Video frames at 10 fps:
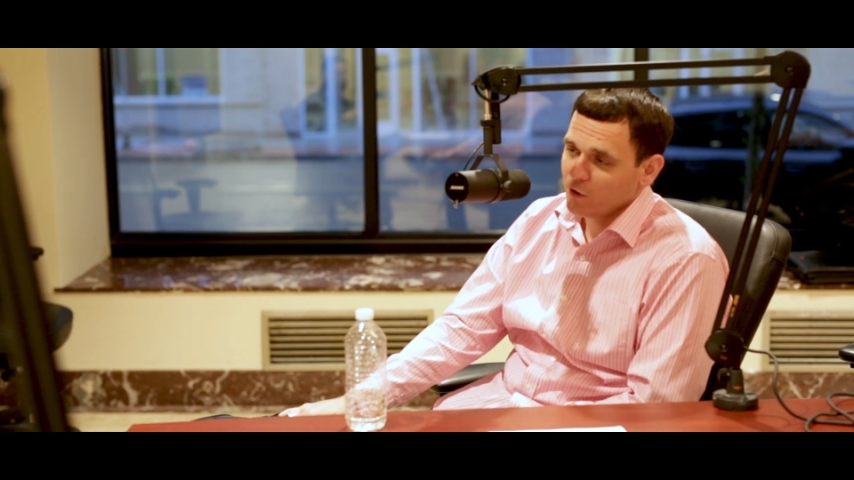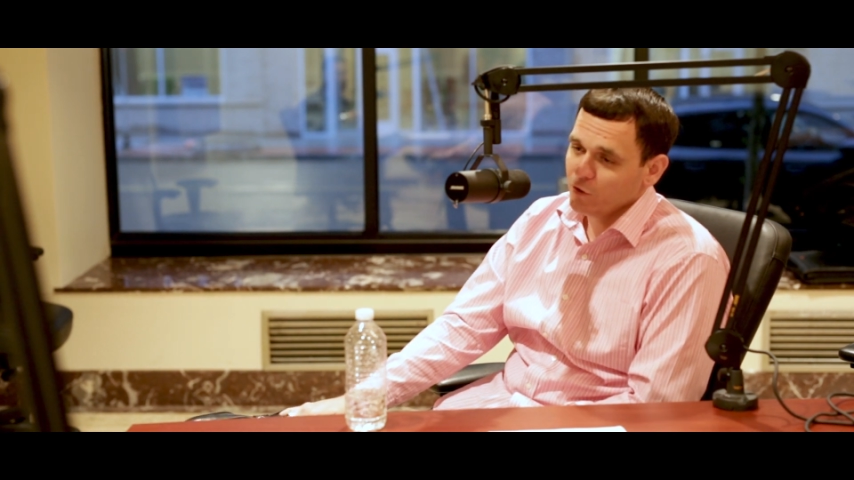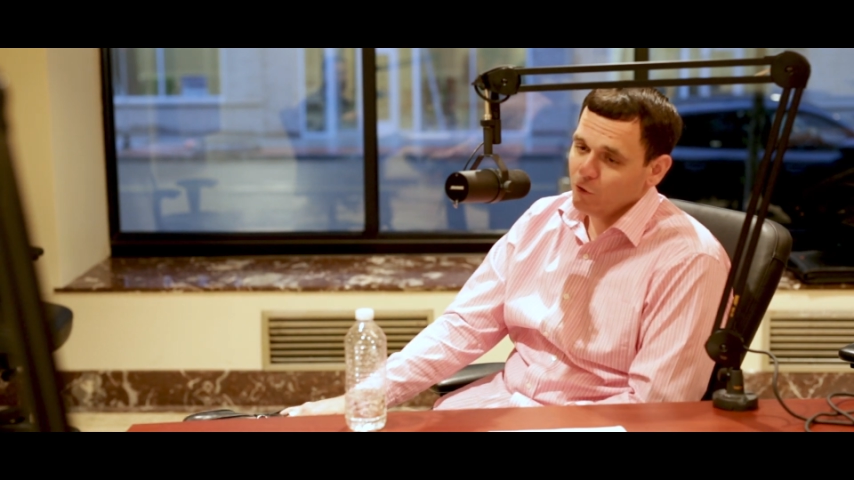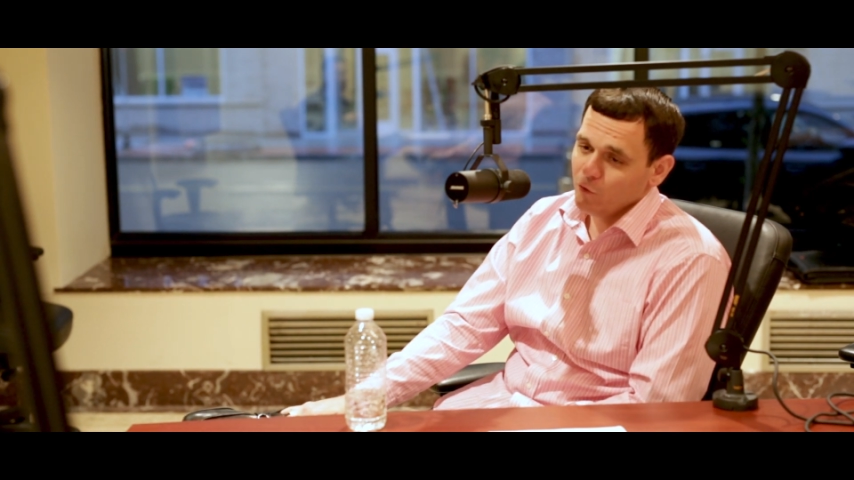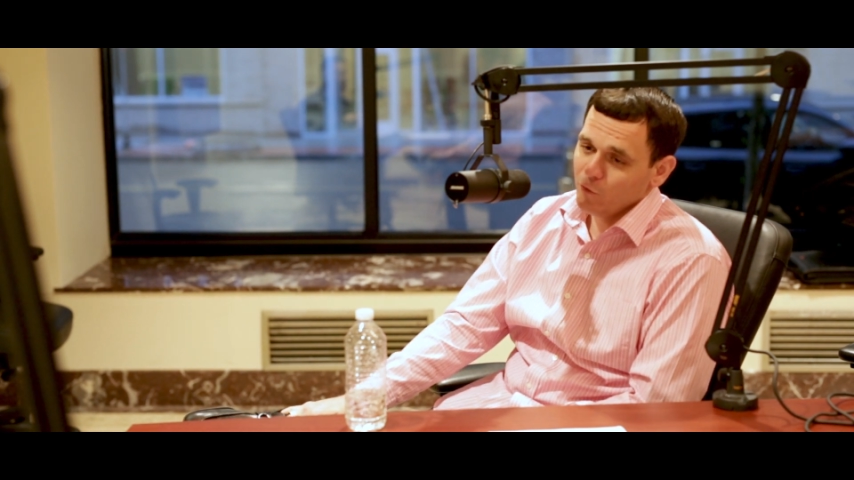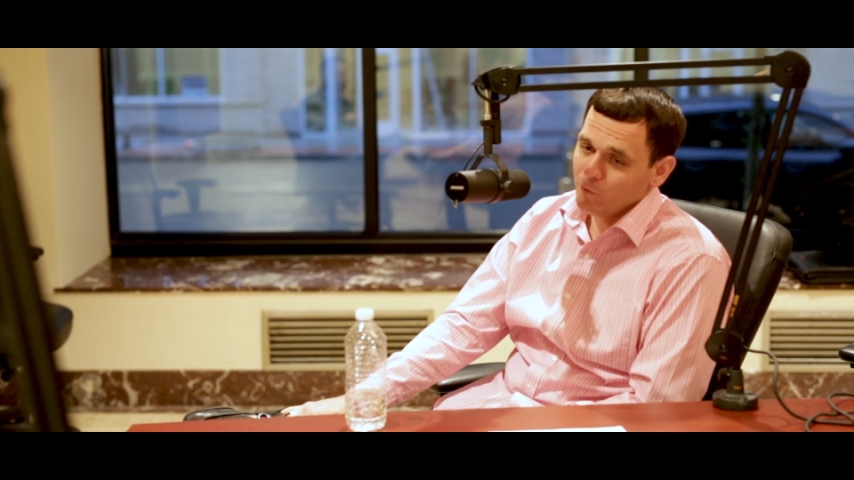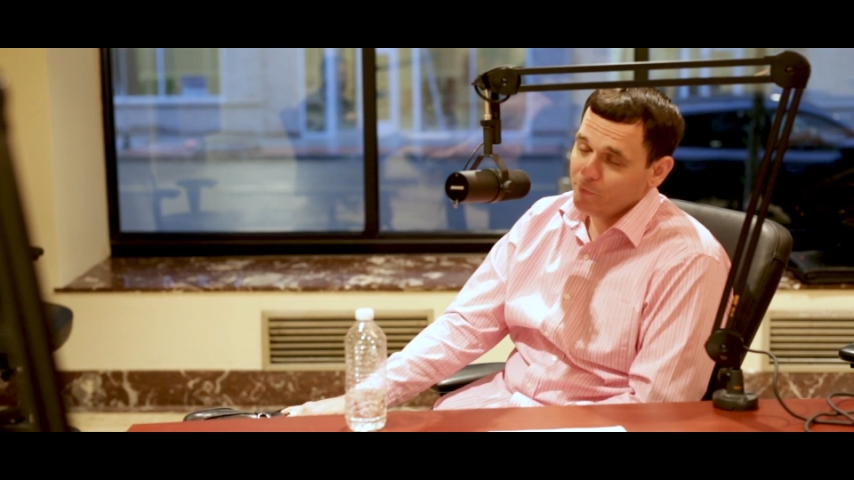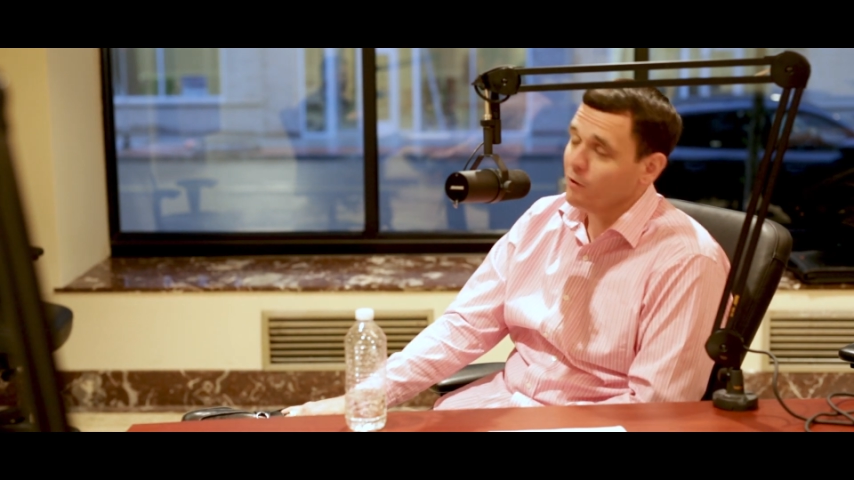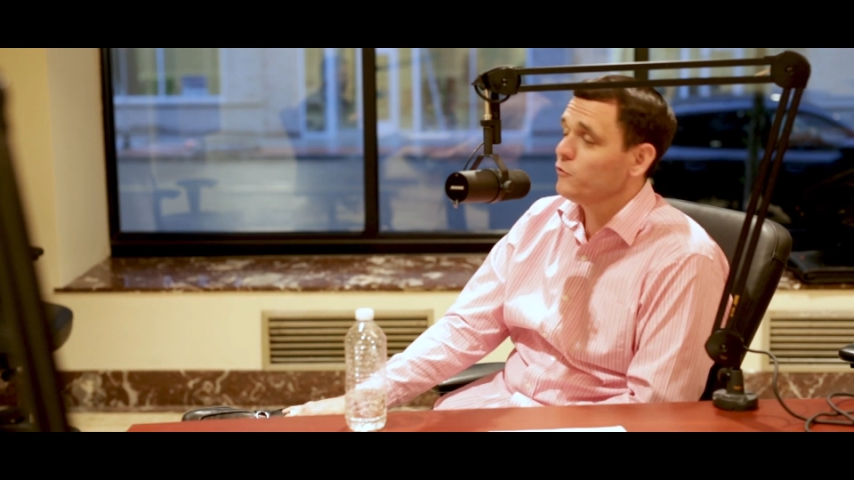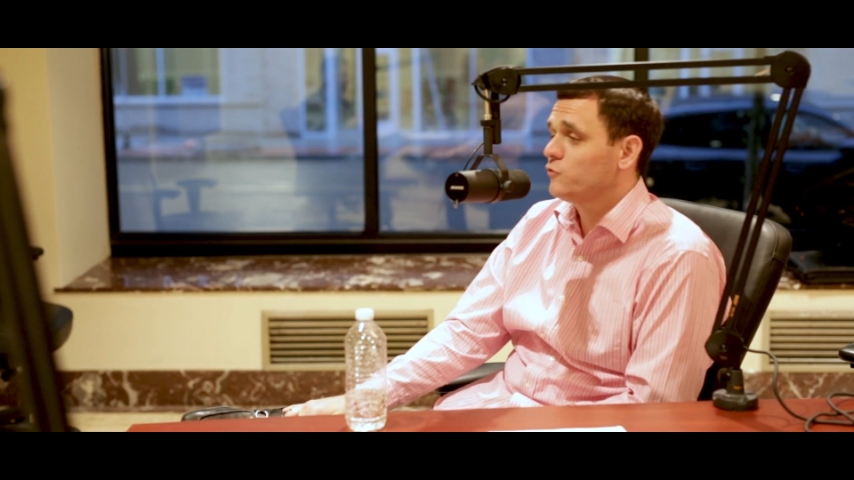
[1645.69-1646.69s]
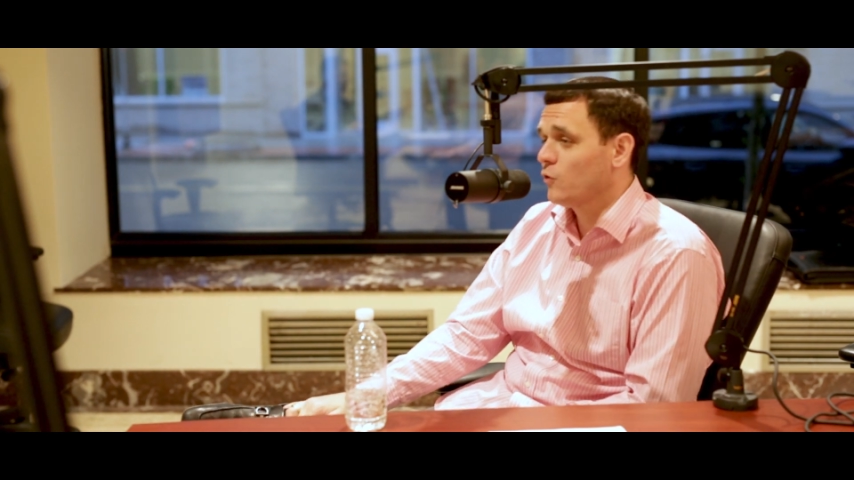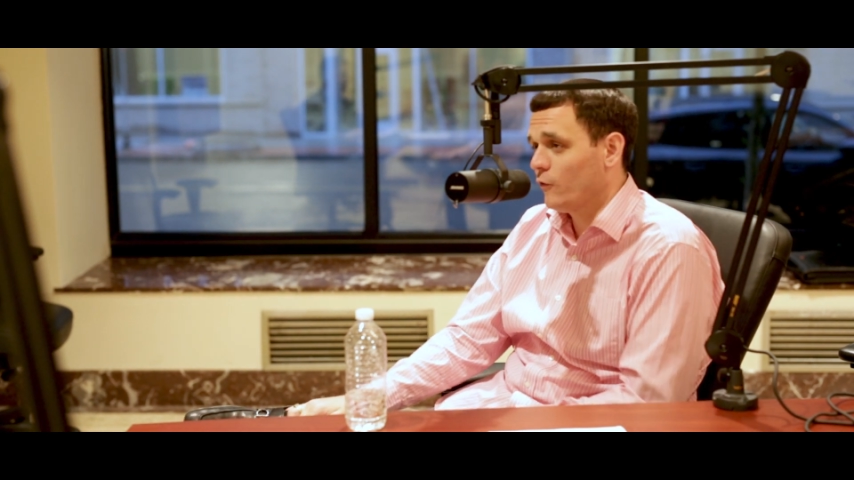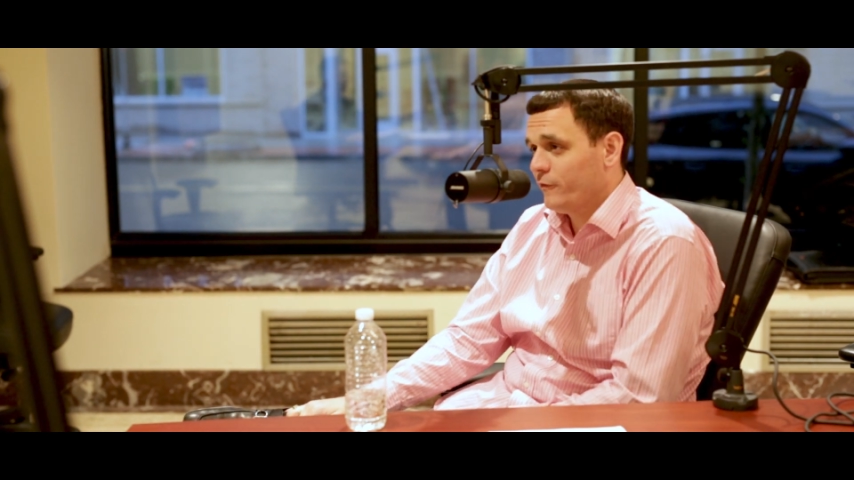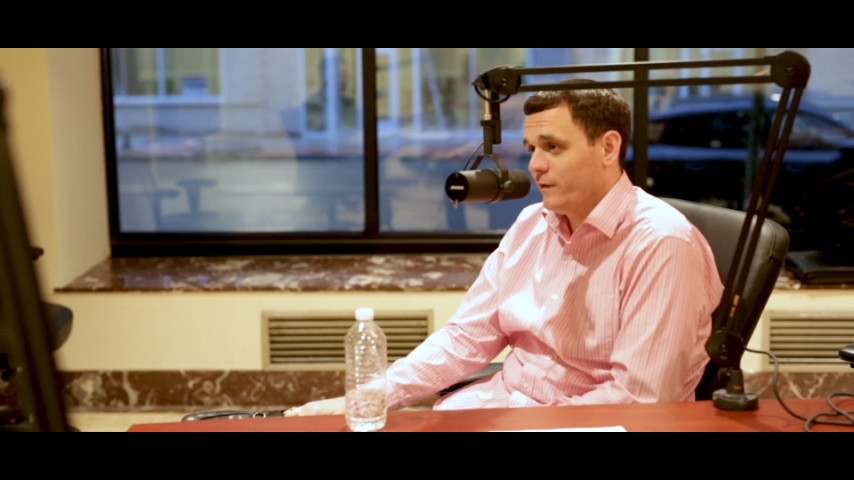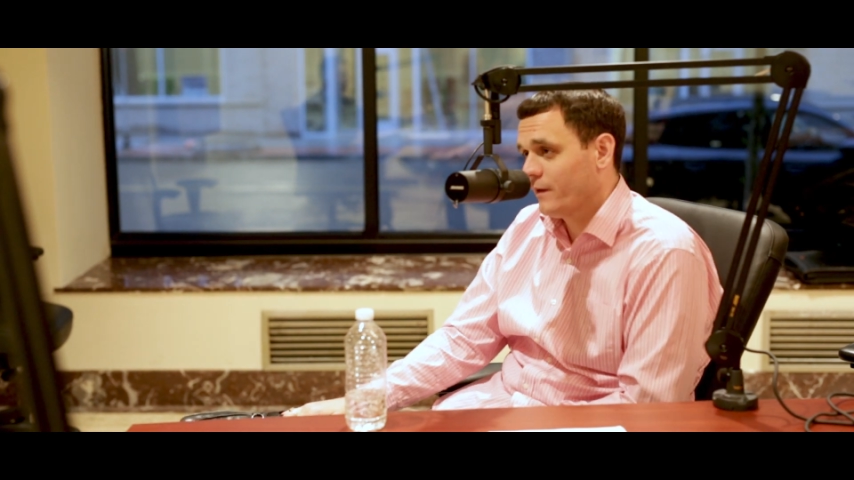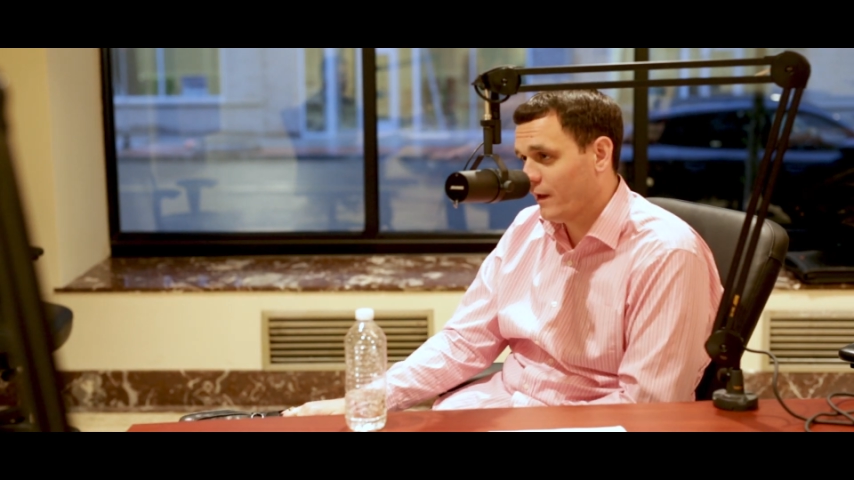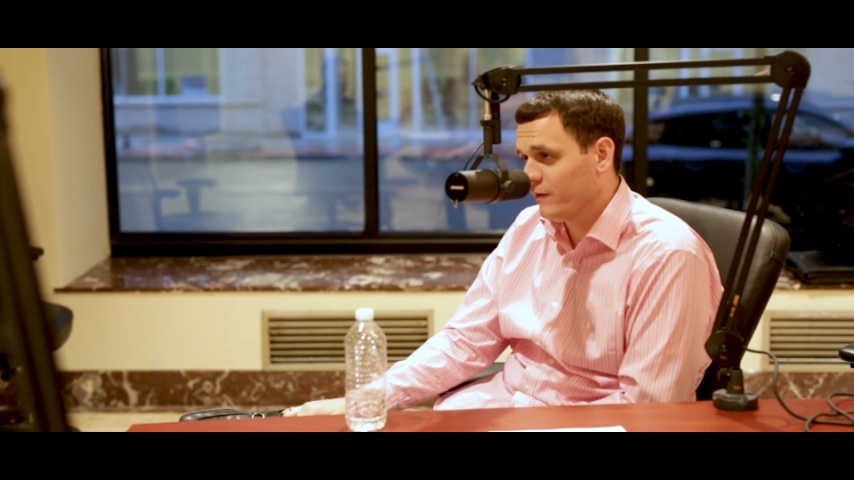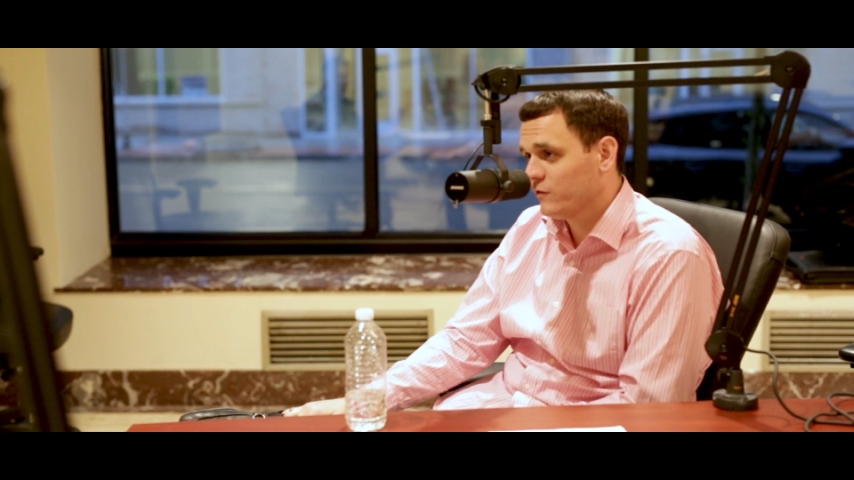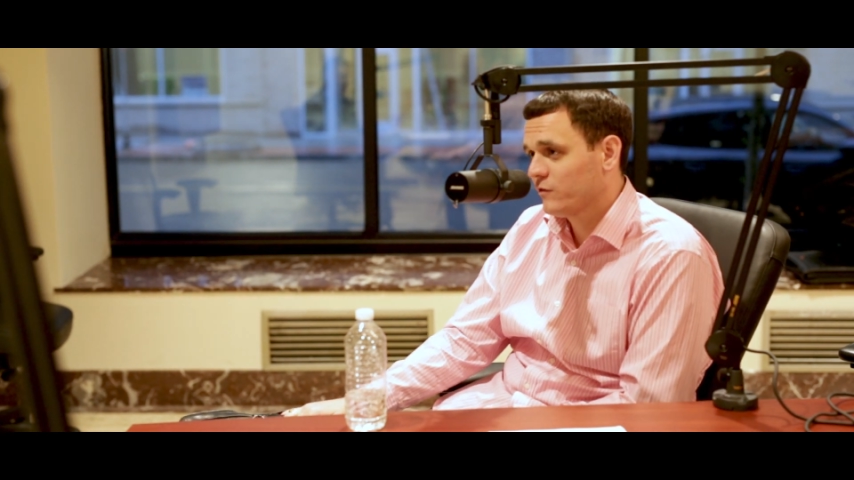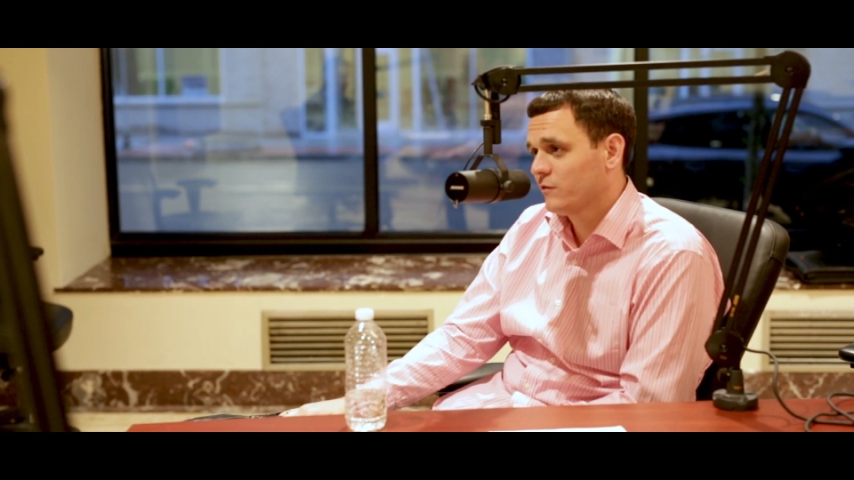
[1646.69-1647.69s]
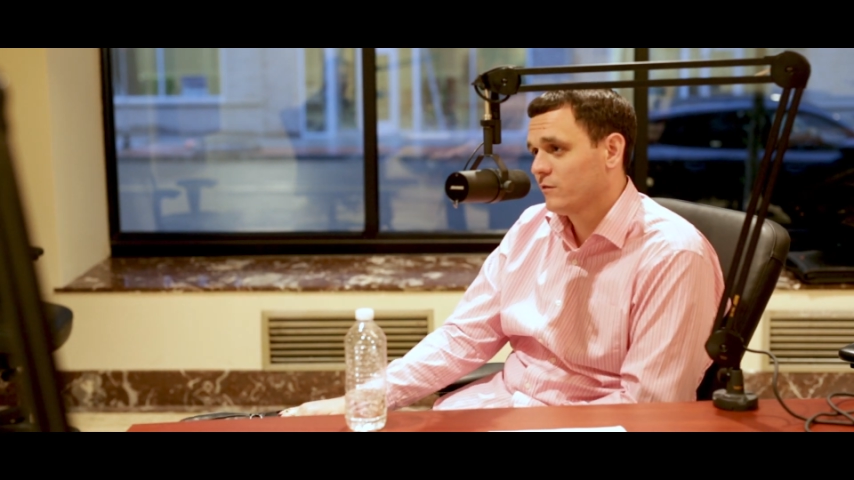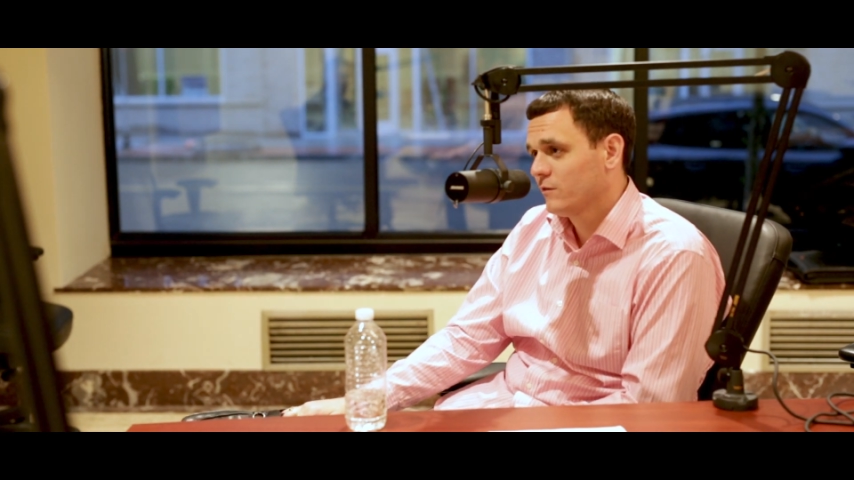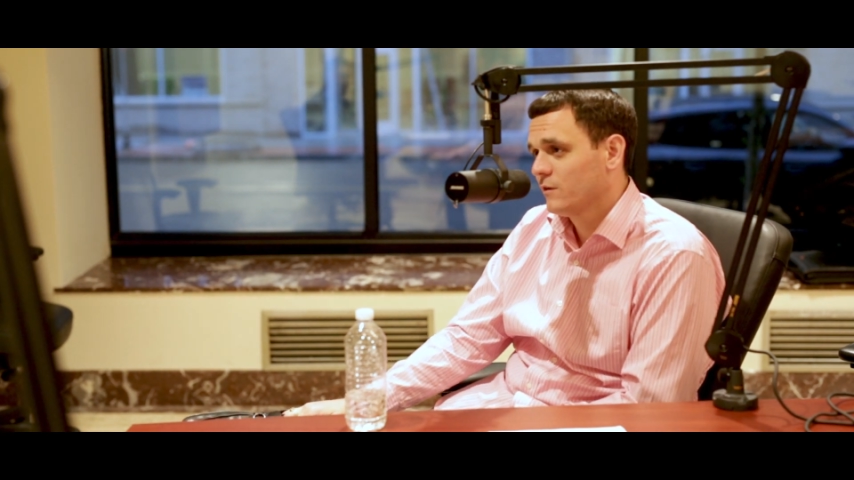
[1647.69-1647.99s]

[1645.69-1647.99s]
you build TropheCase,